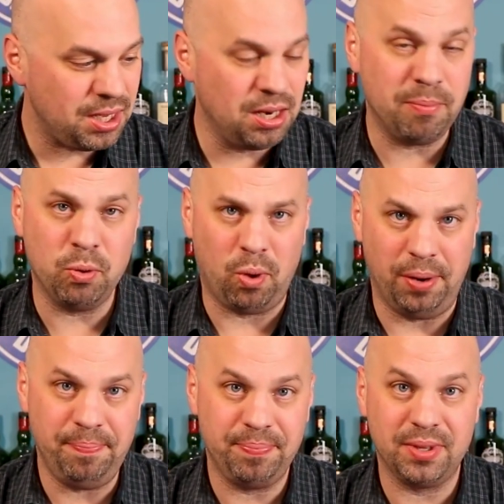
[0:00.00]
Number
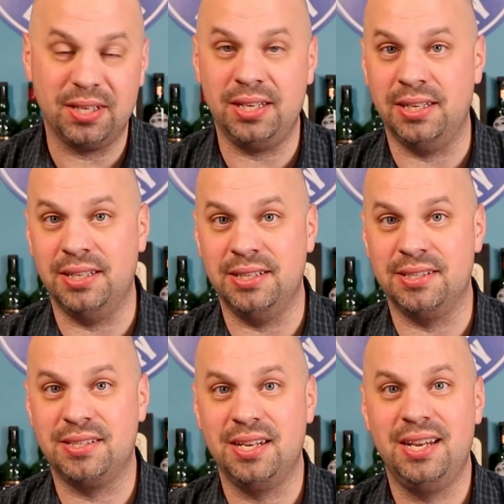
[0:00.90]
one
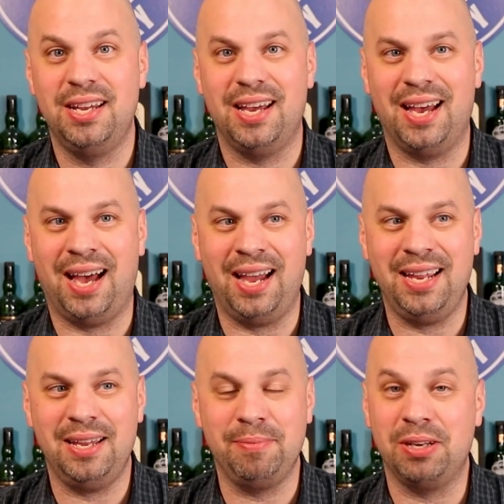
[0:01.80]
is I
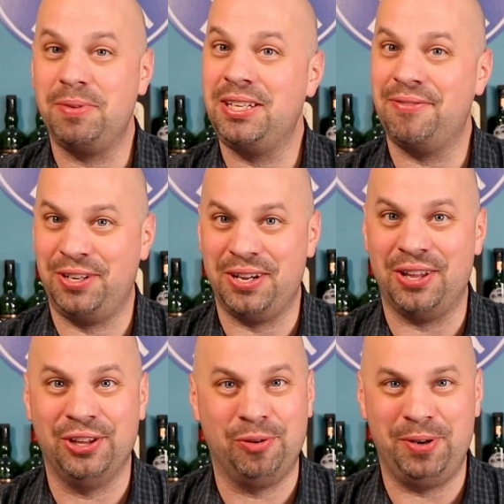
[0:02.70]
am going to be giving
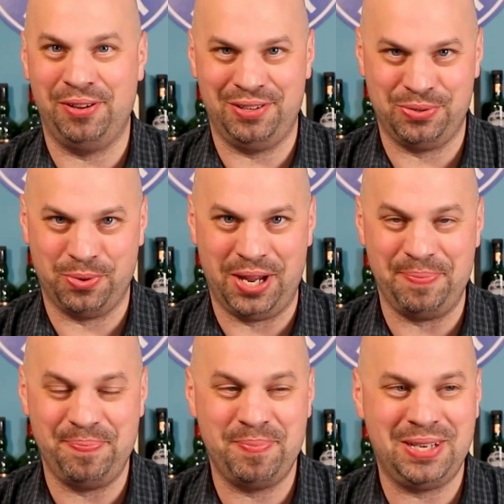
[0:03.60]
a little bit of this away
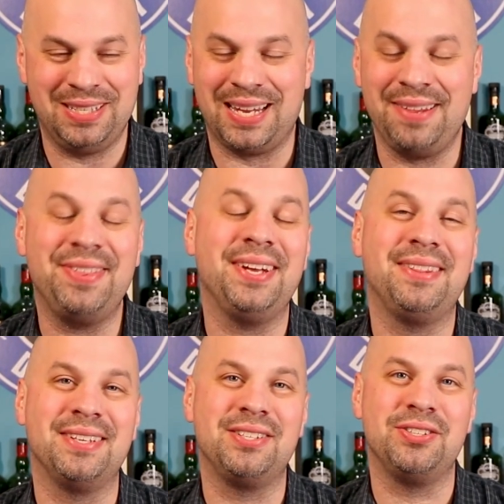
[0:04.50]
because I
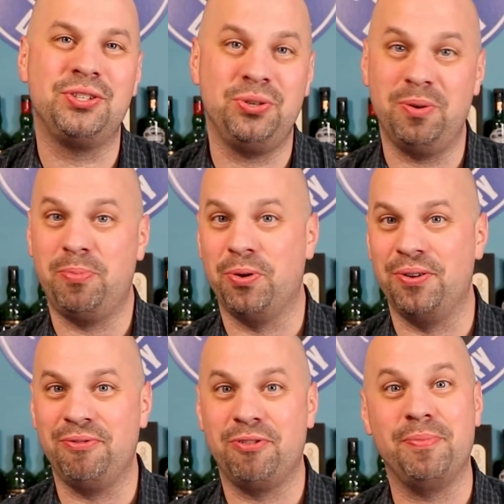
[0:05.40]
think this is too
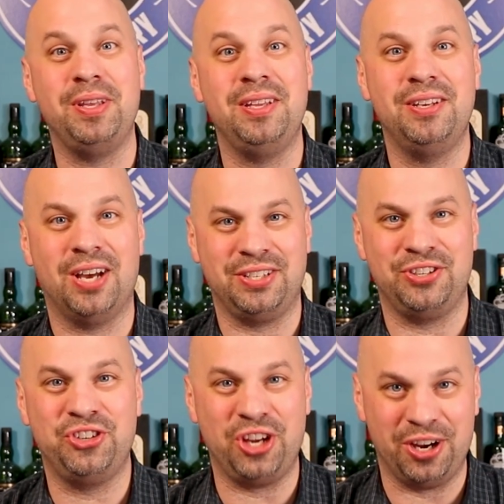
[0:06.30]
important for me not to
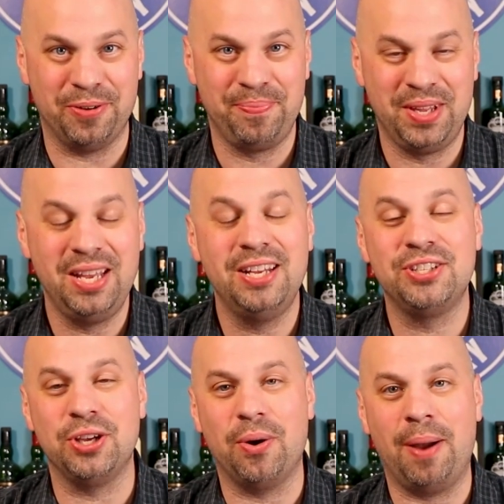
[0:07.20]
share.
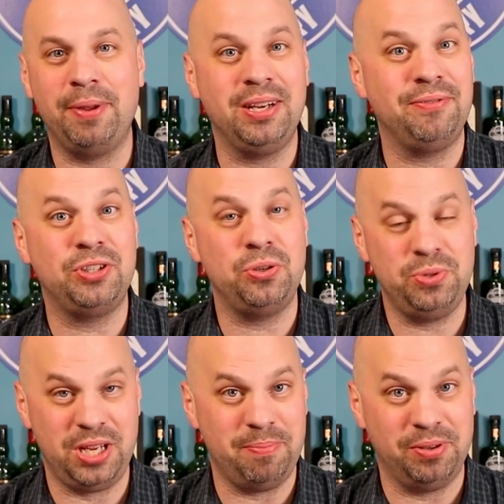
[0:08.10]
So I'm going to give two
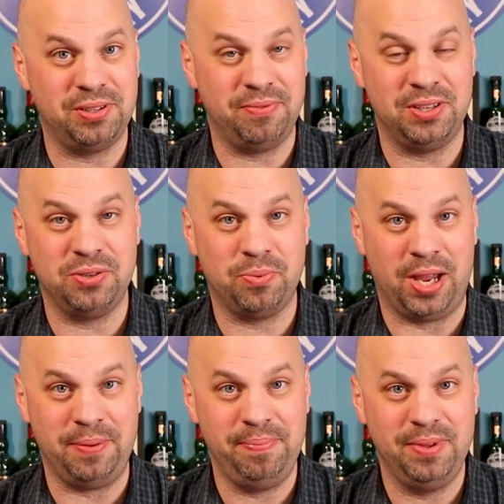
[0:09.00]
samples of this
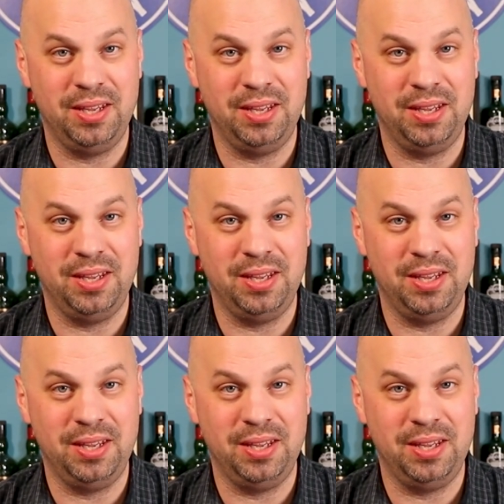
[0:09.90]
away.